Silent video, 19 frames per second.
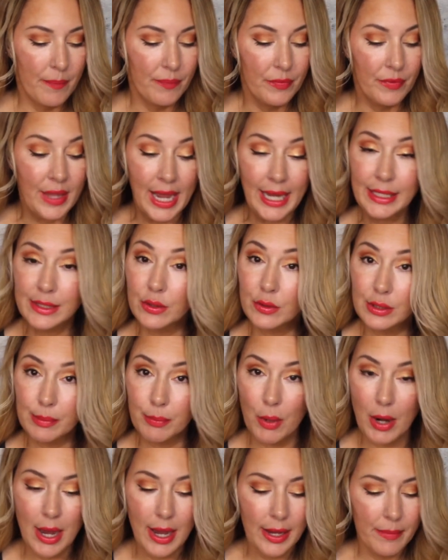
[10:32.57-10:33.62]
Nasal
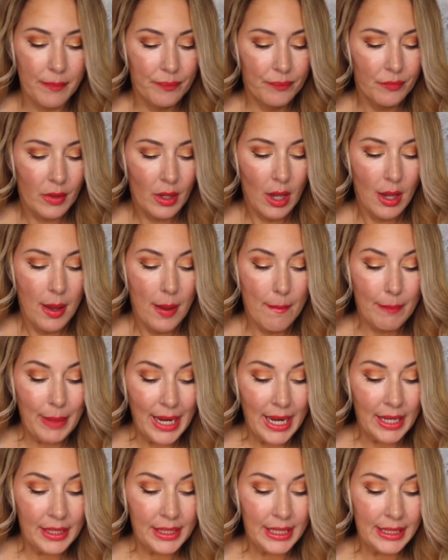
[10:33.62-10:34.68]
spray,
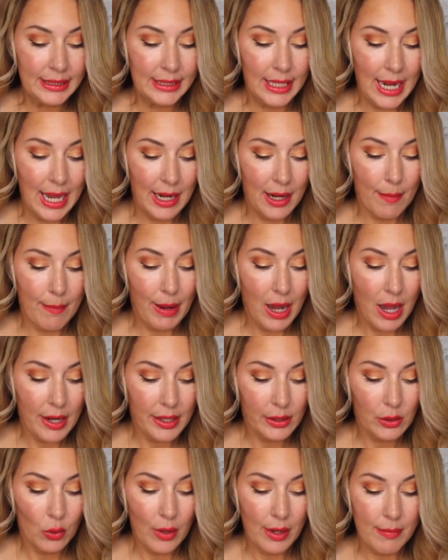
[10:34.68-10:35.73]
Band-Aids and antibiotic
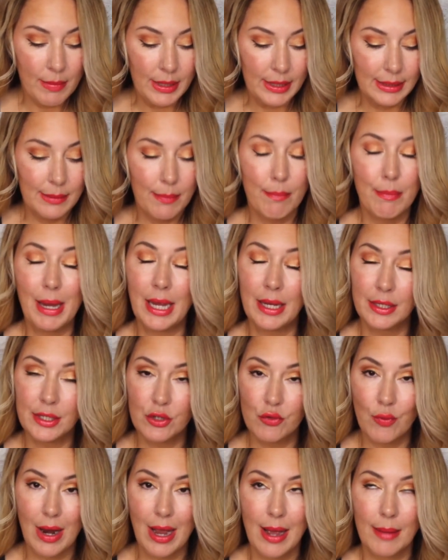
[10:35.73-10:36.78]
ointments, bandage
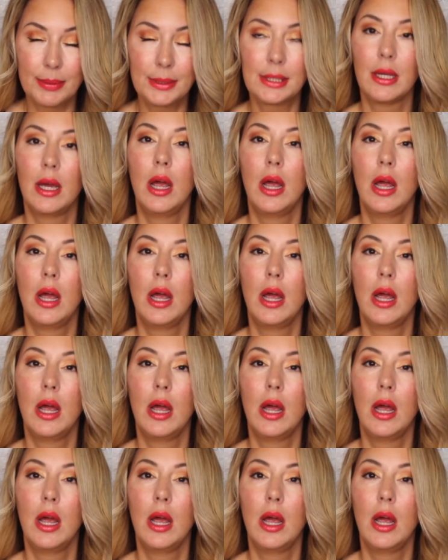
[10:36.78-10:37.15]
wraps.